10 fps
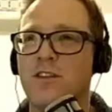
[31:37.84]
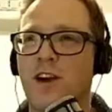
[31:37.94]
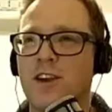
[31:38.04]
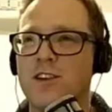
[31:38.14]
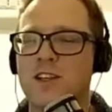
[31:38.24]

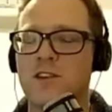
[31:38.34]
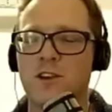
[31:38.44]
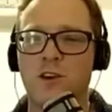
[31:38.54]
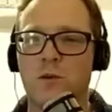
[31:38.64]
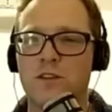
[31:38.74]
fly because I've
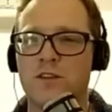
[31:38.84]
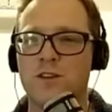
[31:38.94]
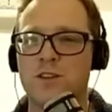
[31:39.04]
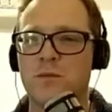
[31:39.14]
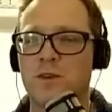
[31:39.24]
only got one of
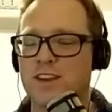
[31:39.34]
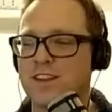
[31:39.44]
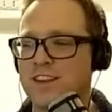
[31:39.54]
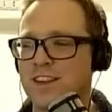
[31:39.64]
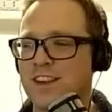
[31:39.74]
those on my,
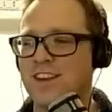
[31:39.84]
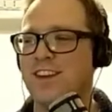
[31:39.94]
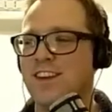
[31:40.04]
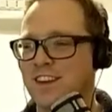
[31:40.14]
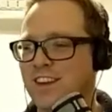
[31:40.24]

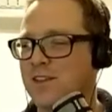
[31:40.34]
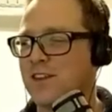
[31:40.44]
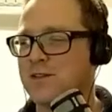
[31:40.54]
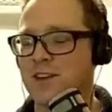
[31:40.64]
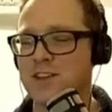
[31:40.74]

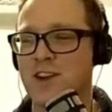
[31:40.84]
my